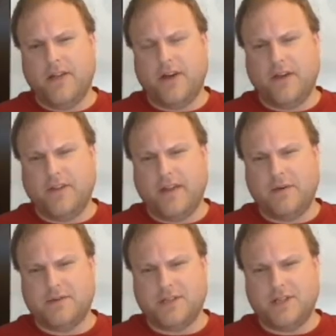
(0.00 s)
thought
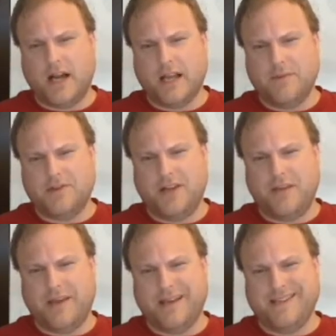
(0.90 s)
that was a stock image
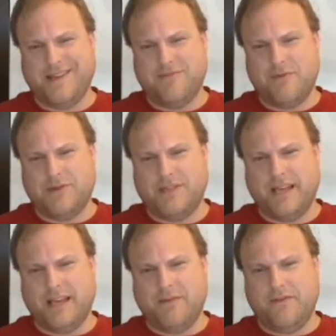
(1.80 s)
today because he had remembered
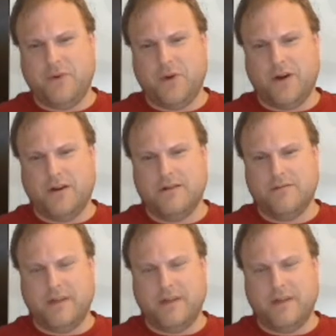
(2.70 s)
seeing it before,